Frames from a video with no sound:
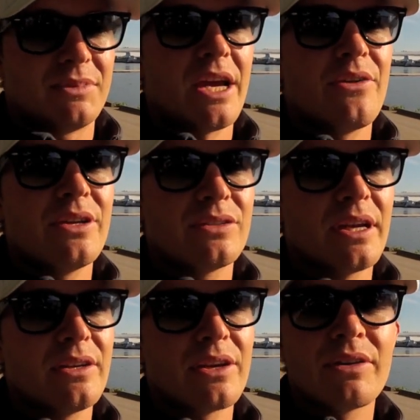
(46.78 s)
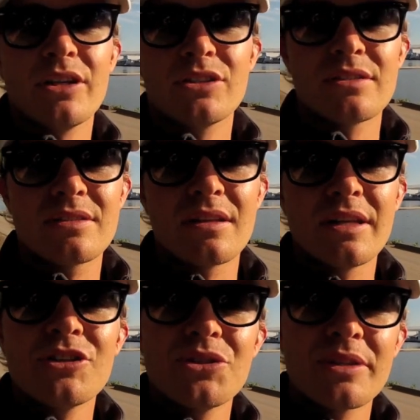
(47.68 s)
Tire degradation is still an
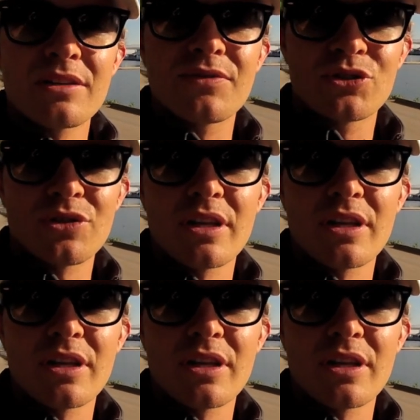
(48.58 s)
issue, that's for sure.